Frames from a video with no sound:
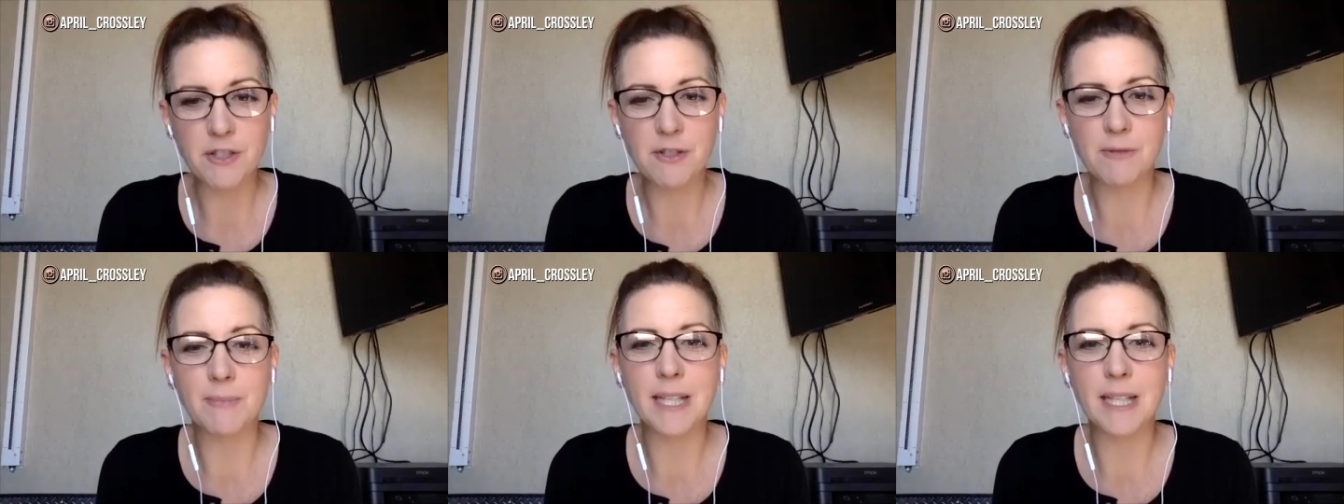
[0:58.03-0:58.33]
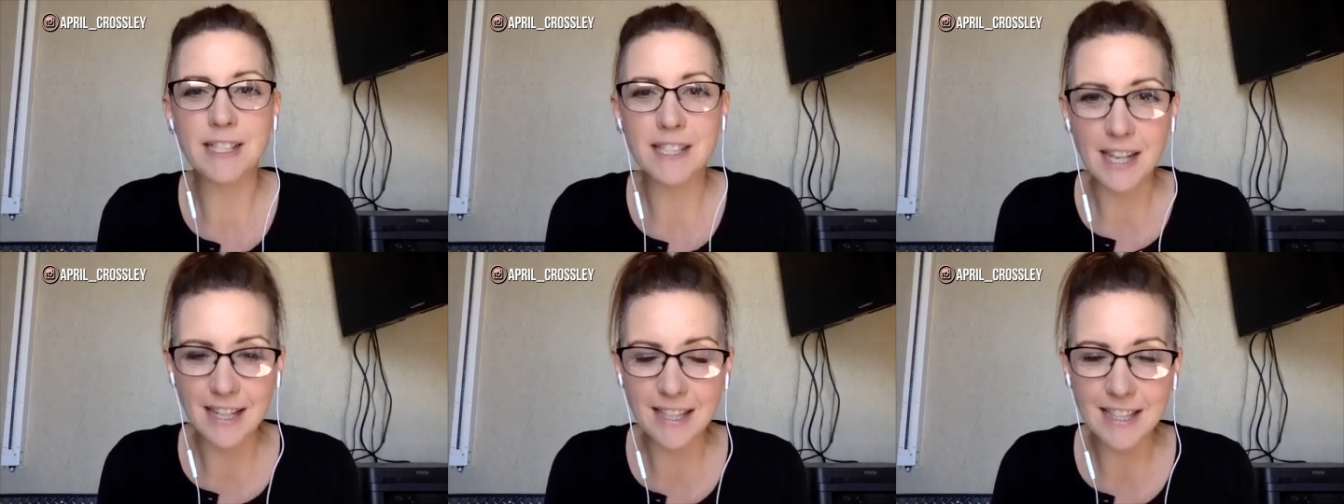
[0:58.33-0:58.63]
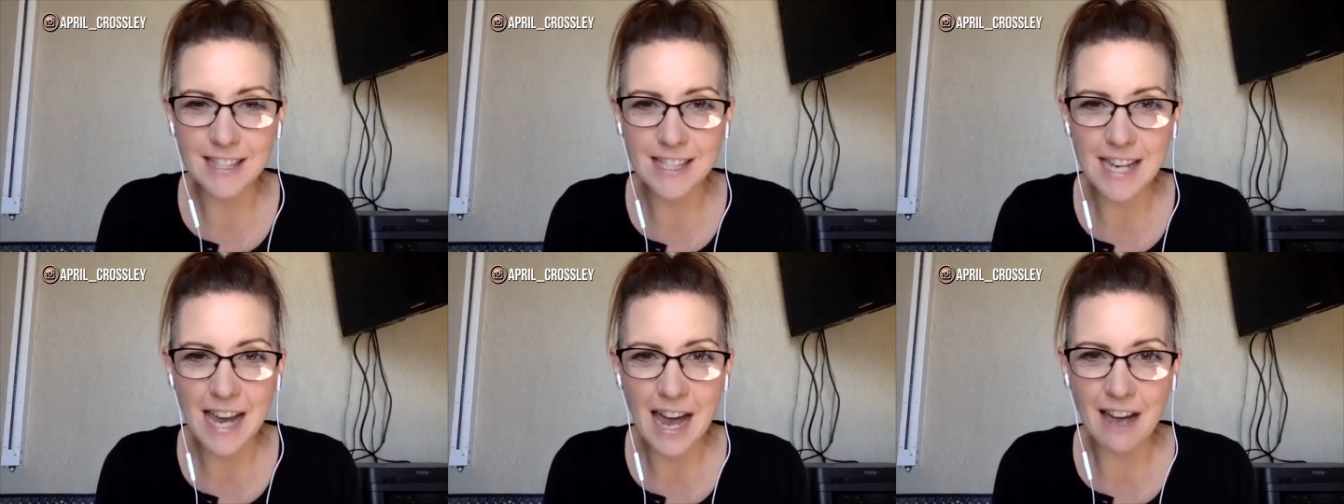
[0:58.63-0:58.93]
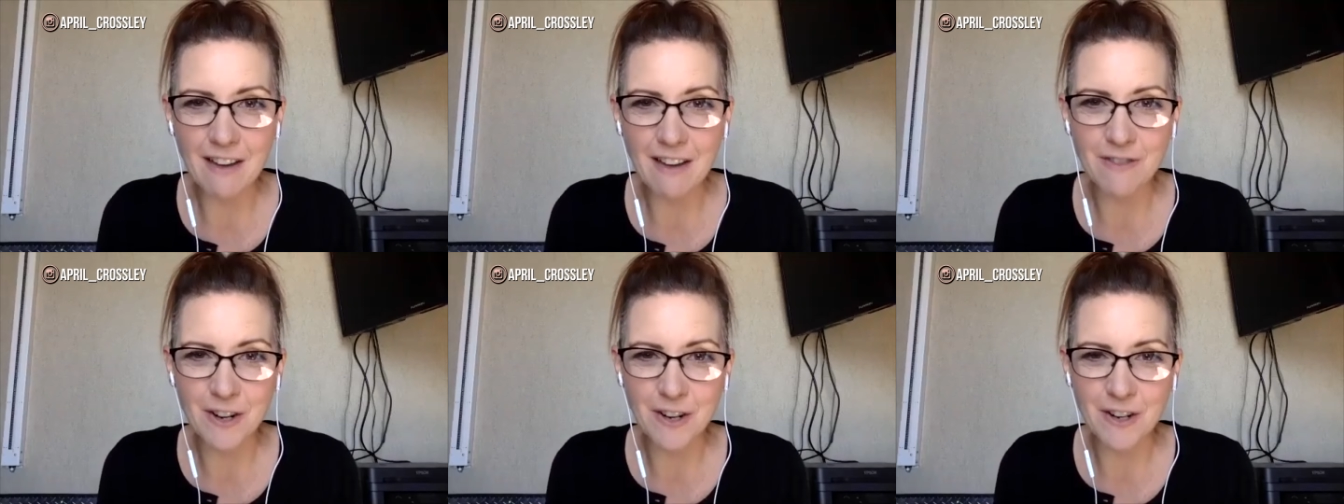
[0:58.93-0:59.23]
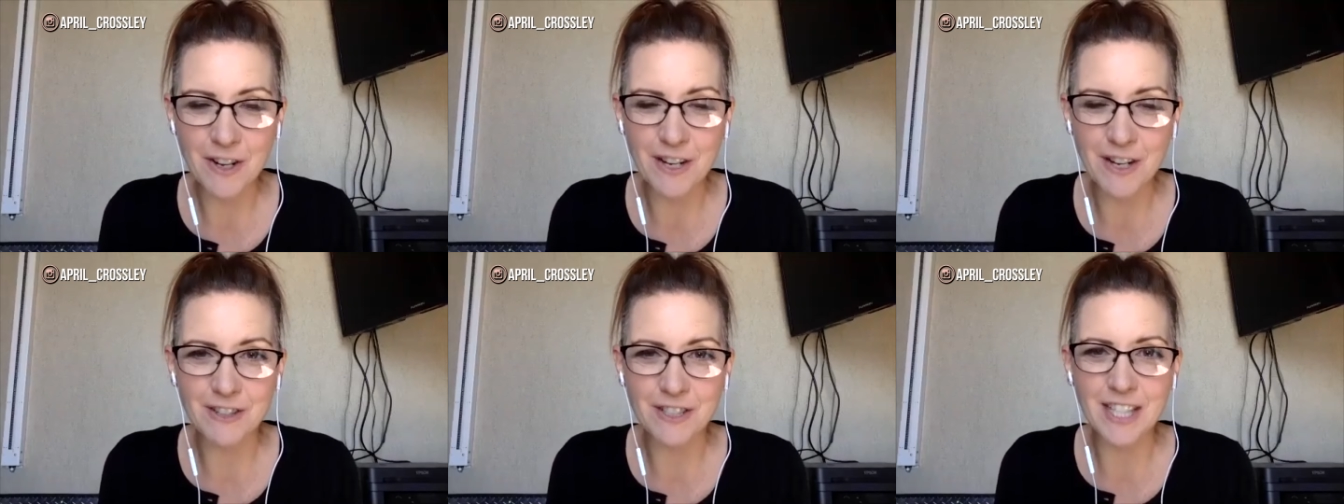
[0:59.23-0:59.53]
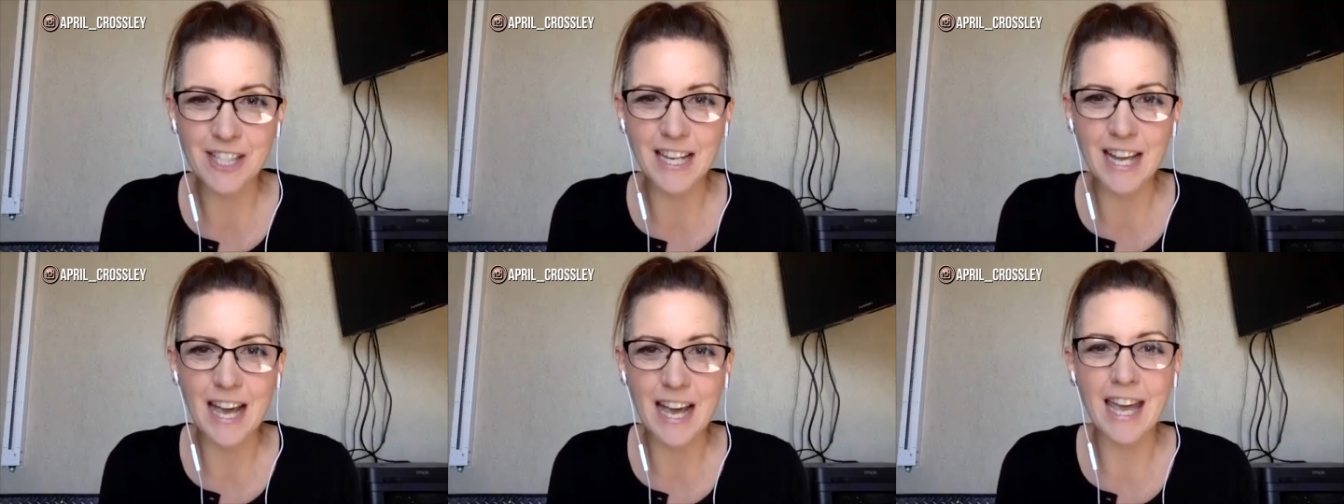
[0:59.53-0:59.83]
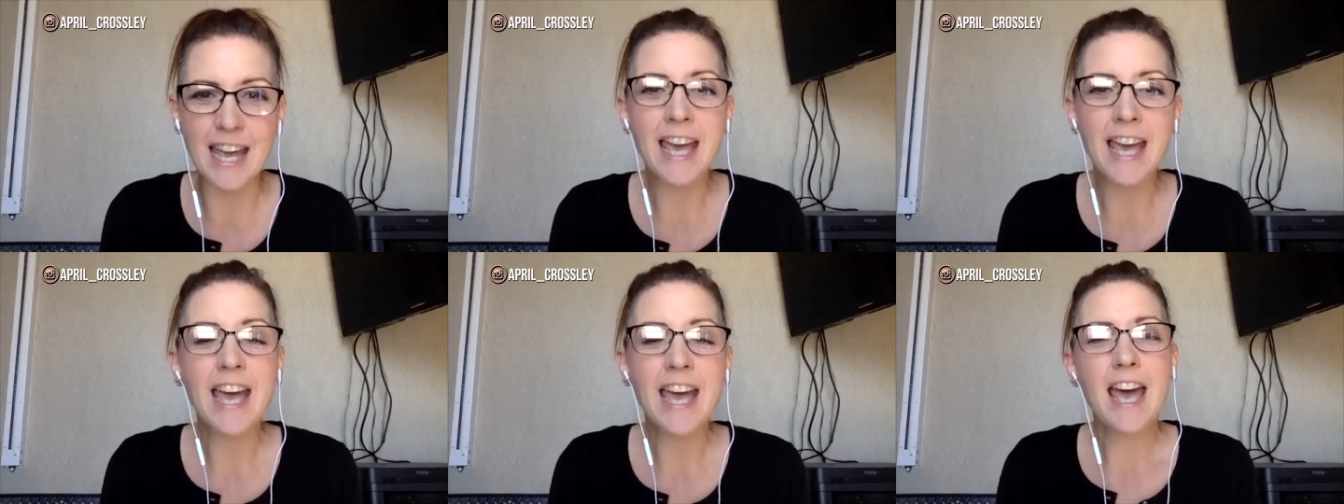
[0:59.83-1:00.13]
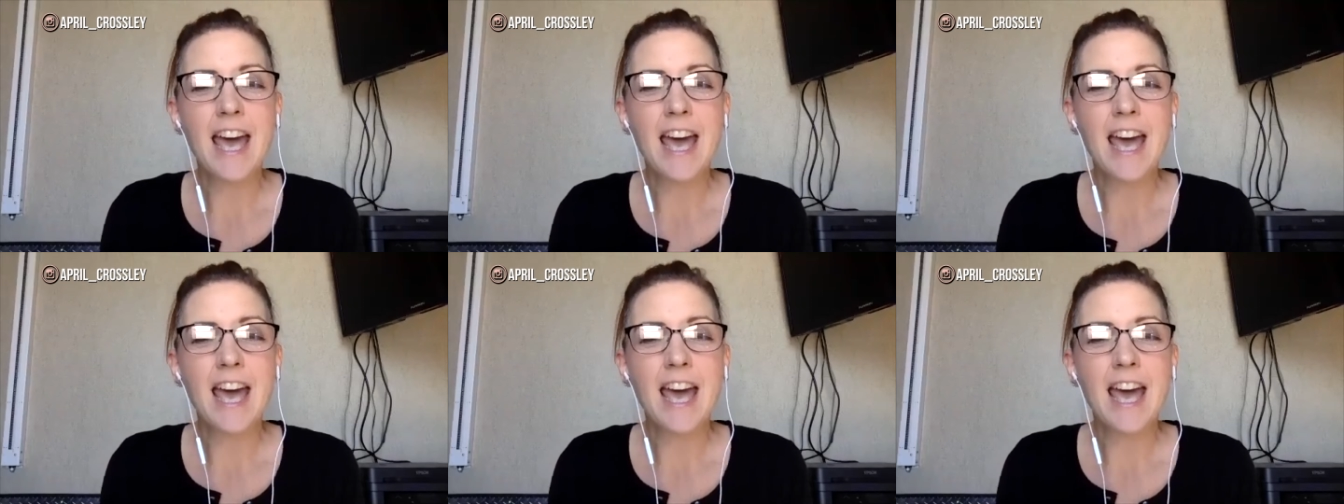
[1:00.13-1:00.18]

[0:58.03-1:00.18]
So I'm excited to have her here today.